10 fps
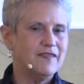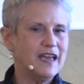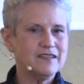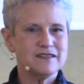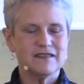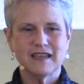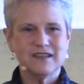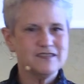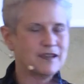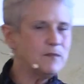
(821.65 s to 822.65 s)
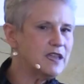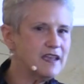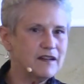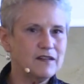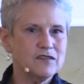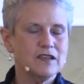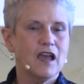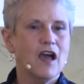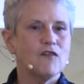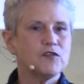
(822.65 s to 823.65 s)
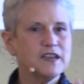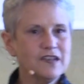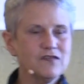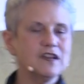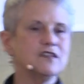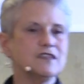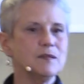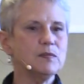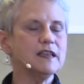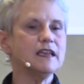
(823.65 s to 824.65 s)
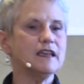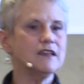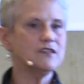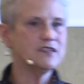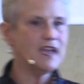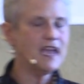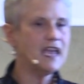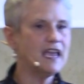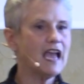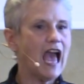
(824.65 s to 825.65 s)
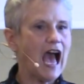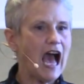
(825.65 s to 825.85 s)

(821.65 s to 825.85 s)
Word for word: That's, that's something else. Forgiveness simply is saying,